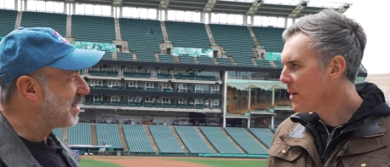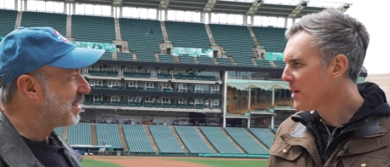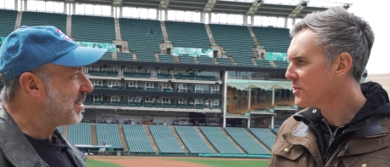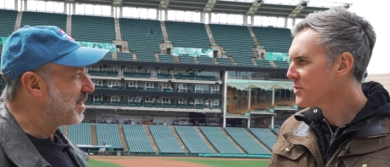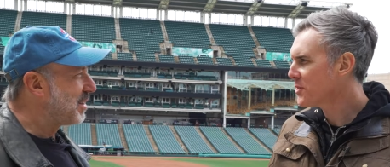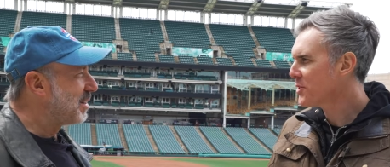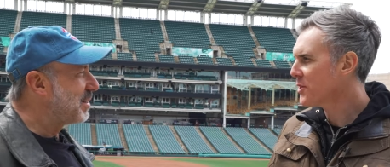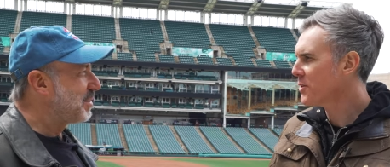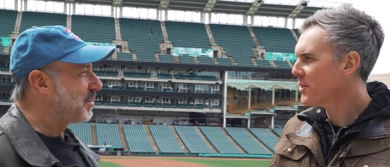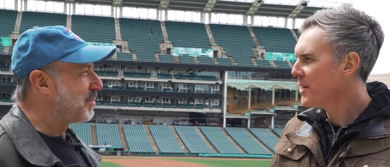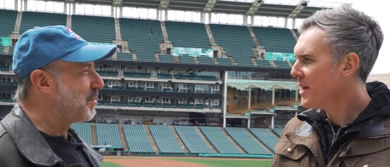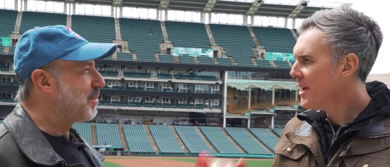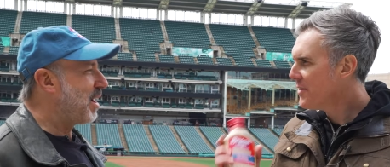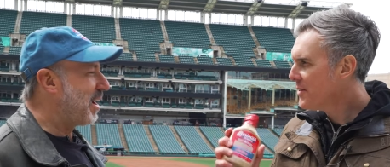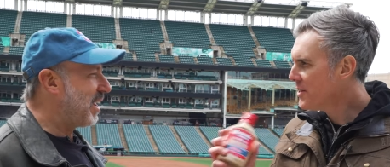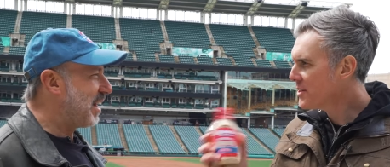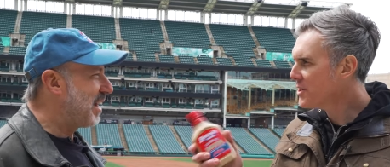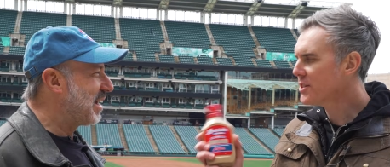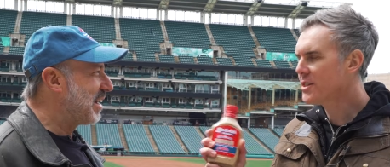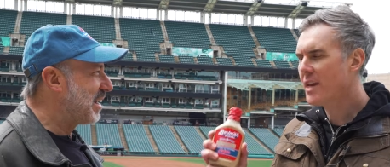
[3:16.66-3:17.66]
Speaker 1: mustard.
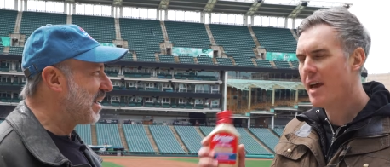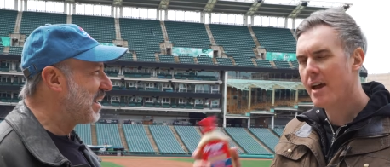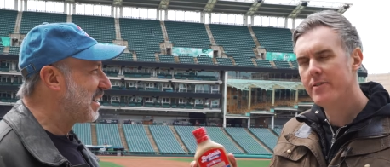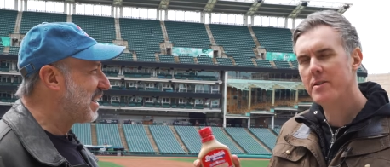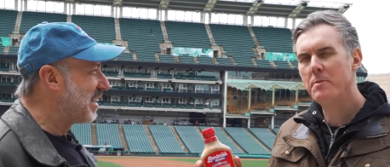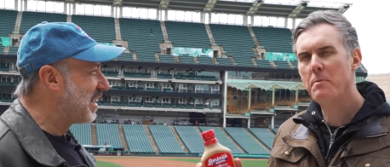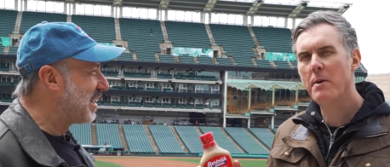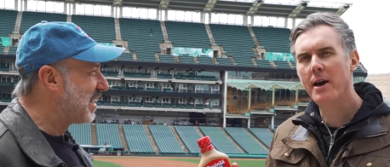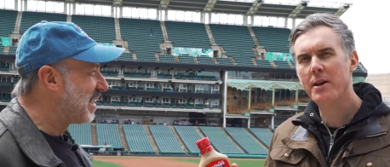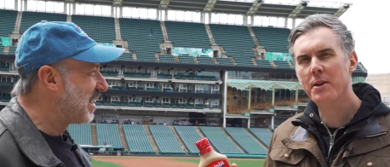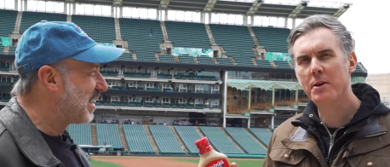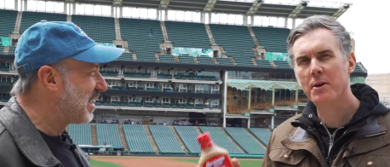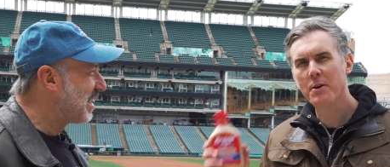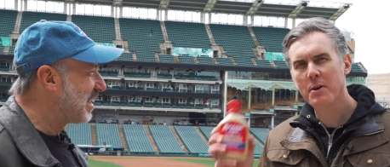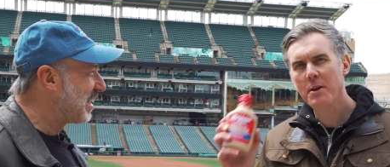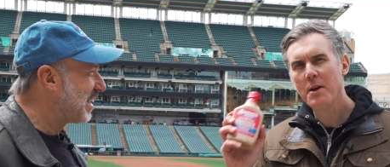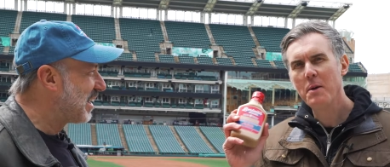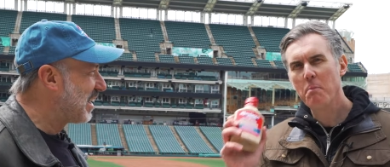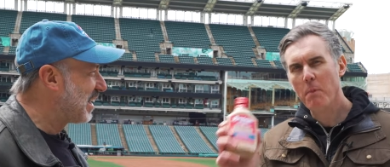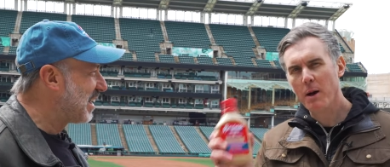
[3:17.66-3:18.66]
Right. This is heavy metal
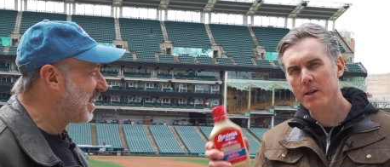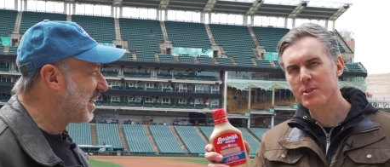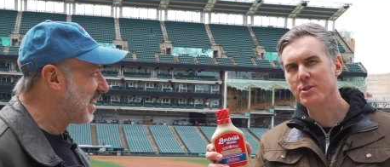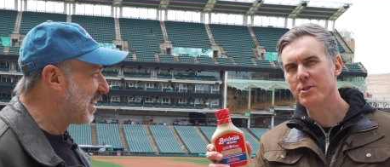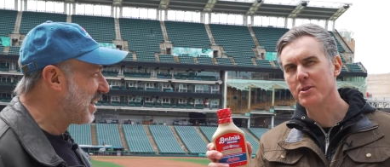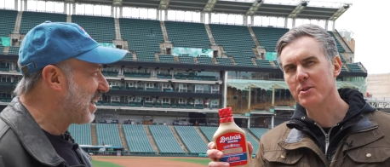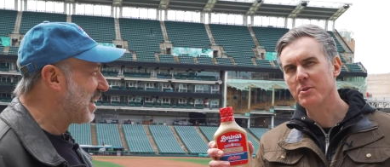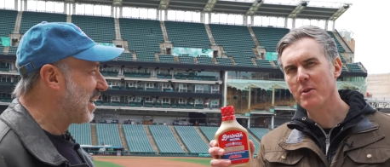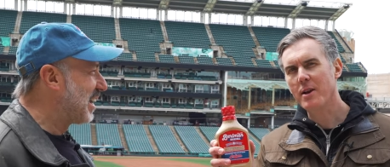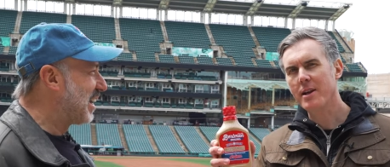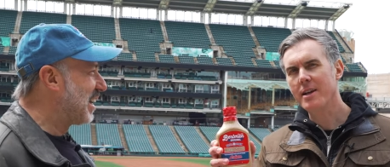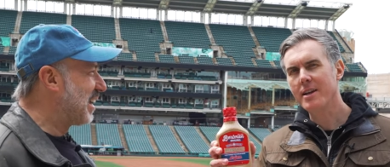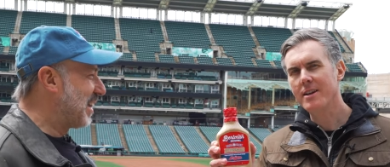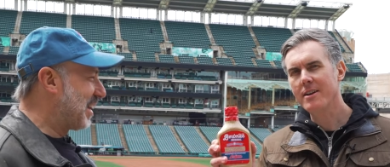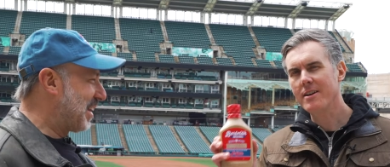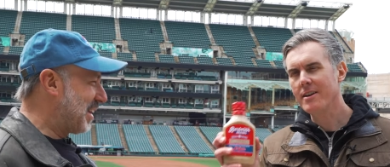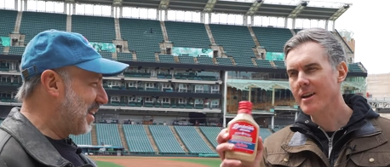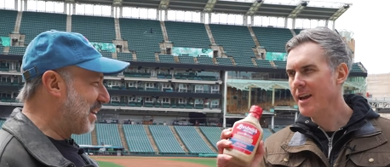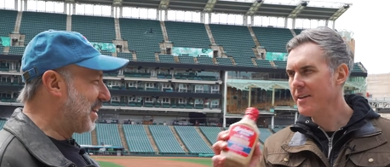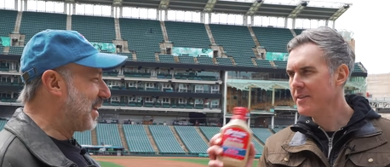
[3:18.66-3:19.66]
mustard right
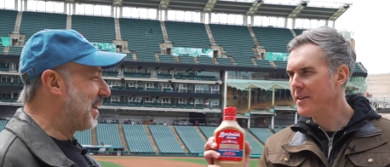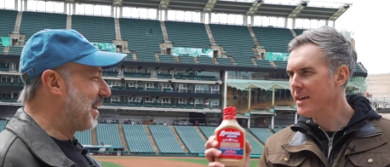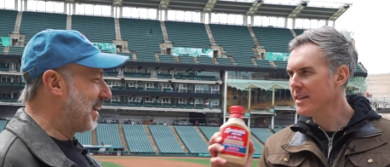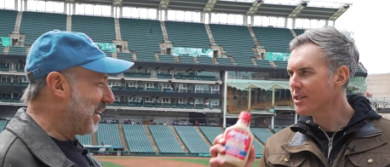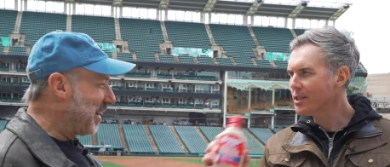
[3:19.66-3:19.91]
here, and